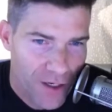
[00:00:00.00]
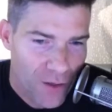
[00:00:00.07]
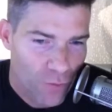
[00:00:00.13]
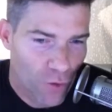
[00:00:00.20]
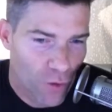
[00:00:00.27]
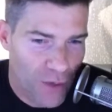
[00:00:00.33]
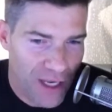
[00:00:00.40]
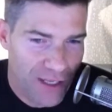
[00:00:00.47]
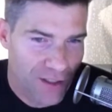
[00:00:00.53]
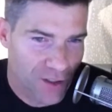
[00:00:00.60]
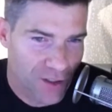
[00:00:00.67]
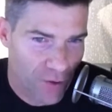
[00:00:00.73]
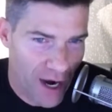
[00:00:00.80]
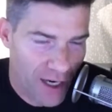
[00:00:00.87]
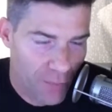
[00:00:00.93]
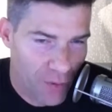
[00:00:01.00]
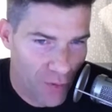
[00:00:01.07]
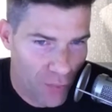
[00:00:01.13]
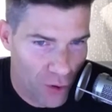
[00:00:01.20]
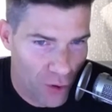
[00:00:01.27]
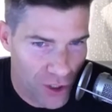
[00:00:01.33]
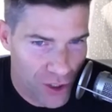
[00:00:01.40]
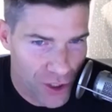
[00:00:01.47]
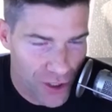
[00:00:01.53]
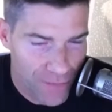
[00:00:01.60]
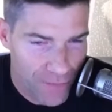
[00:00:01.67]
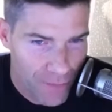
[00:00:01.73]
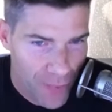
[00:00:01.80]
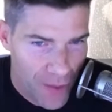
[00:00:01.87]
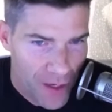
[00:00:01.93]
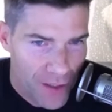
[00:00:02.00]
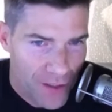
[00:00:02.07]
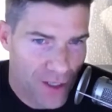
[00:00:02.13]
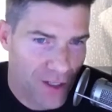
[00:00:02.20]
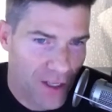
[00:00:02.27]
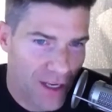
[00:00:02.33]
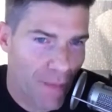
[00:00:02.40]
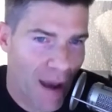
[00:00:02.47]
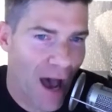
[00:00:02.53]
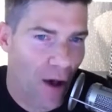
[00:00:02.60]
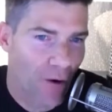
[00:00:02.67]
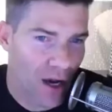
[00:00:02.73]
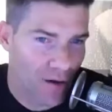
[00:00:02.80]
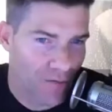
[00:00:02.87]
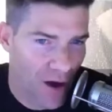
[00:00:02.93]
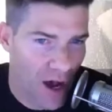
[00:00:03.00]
will be in direct proportion to the amount of